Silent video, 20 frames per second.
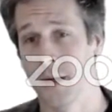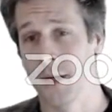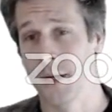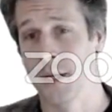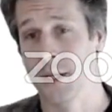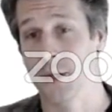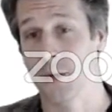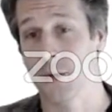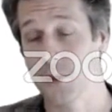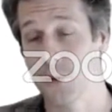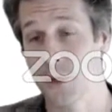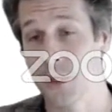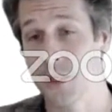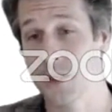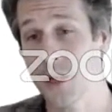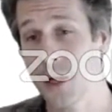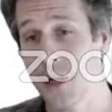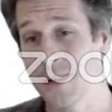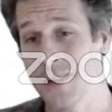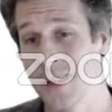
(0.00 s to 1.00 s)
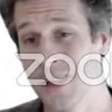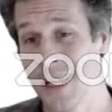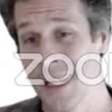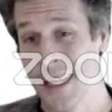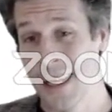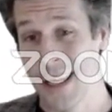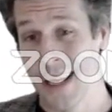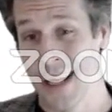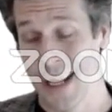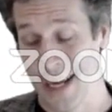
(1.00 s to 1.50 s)
So as a result,
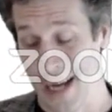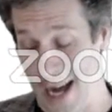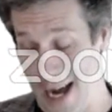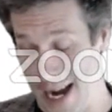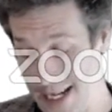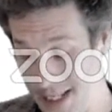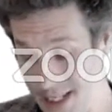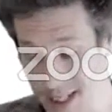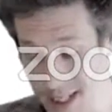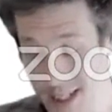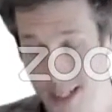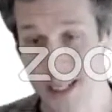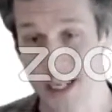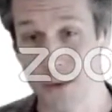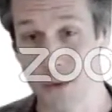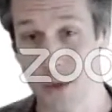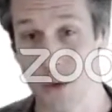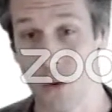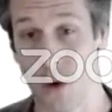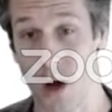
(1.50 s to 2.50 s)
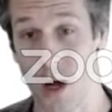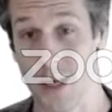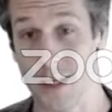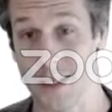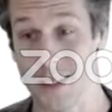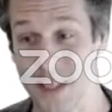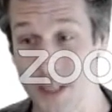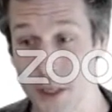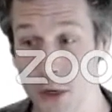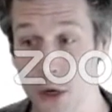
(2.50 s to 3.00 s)
ideally, we
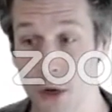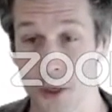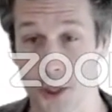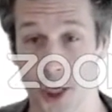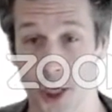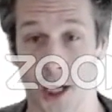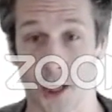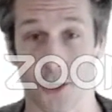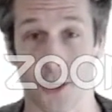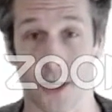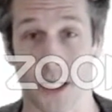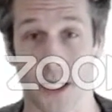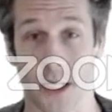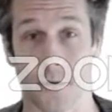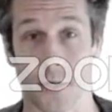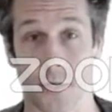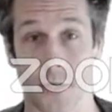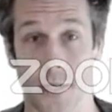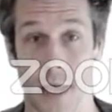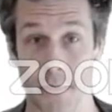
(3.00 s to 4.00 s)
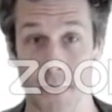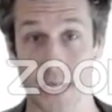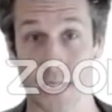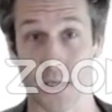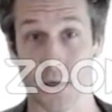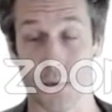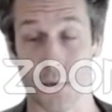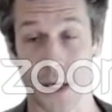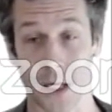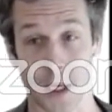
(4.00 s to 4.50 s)
want 0 shot transfer. That means
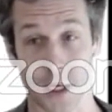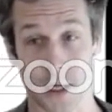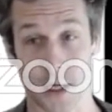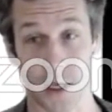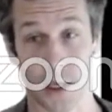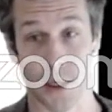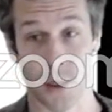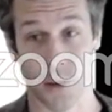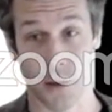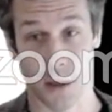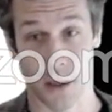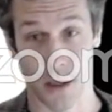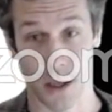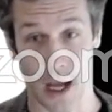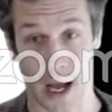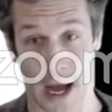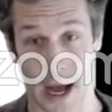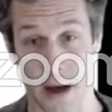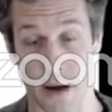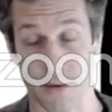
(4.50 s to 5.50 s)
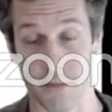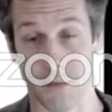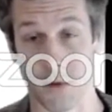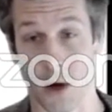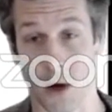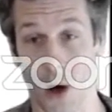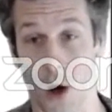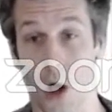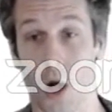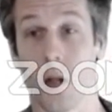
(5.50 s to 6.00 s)
that we can have
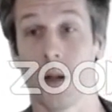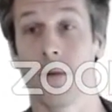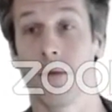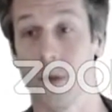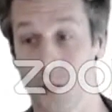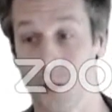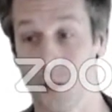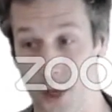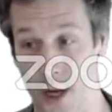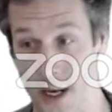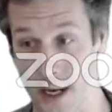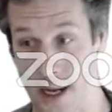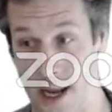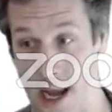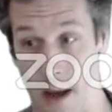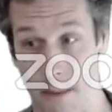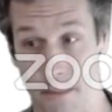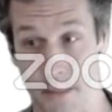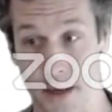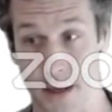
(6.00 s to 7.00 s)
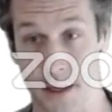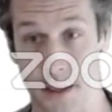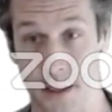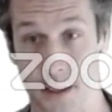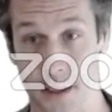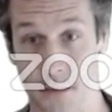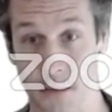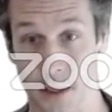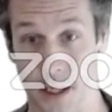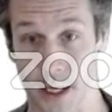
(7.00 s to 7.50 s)
all of the training happen in a
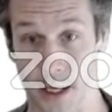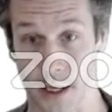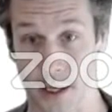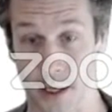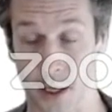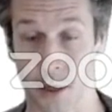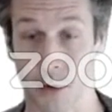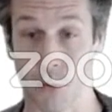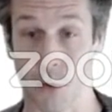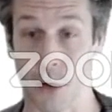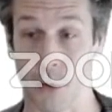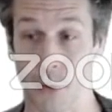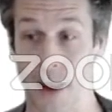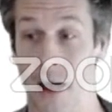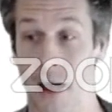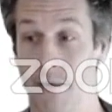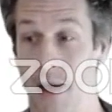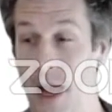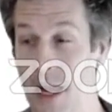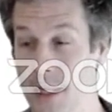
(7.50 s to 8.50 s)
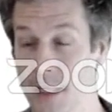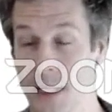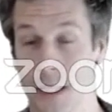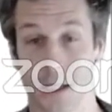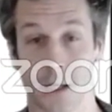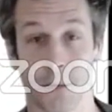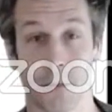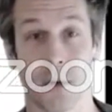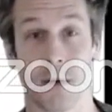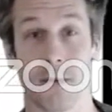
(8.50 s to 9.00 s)
simulator where we have access
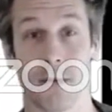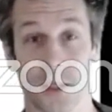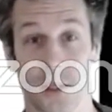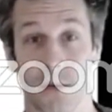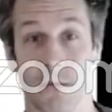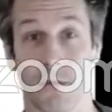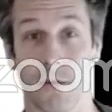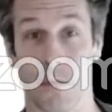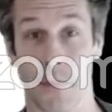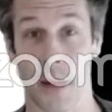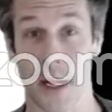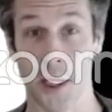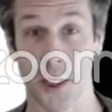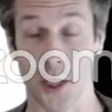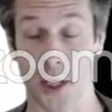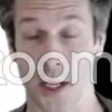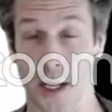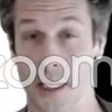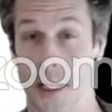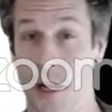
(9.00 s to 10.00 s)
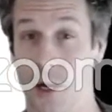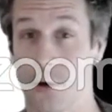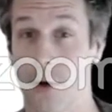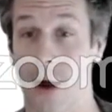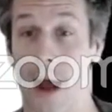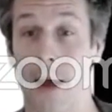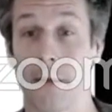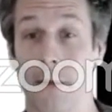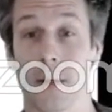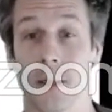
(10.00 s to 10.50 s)
to privileged information and can
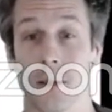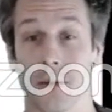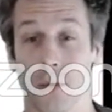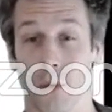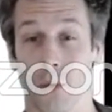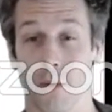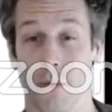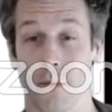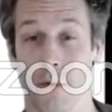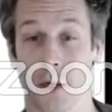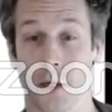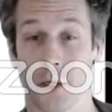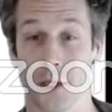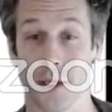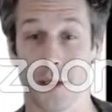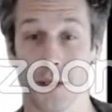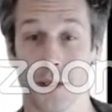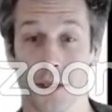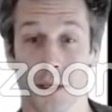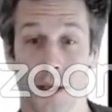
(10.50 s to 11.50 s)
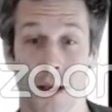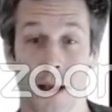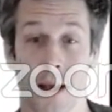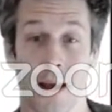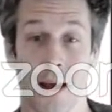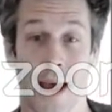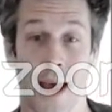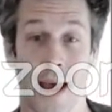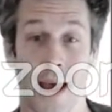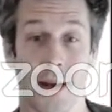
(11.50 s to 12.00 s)
craft these reward functions,
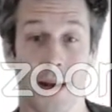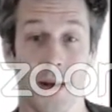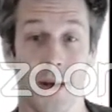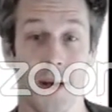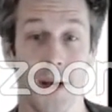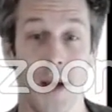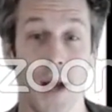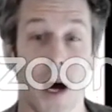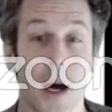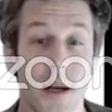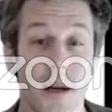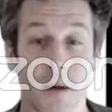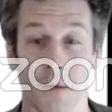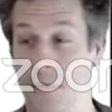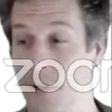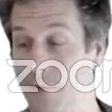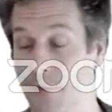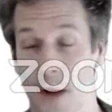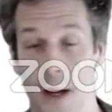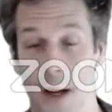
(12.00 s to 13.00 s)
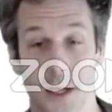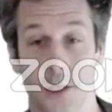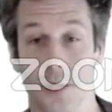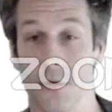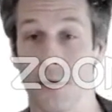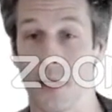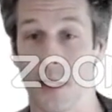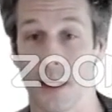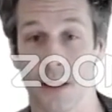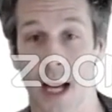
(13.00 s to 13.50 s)
and none of the fine
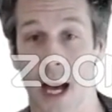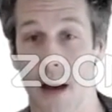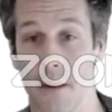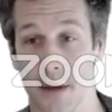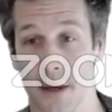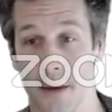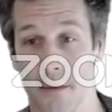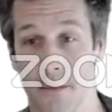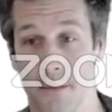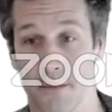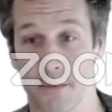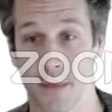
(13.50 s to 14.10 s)
tuning to happen.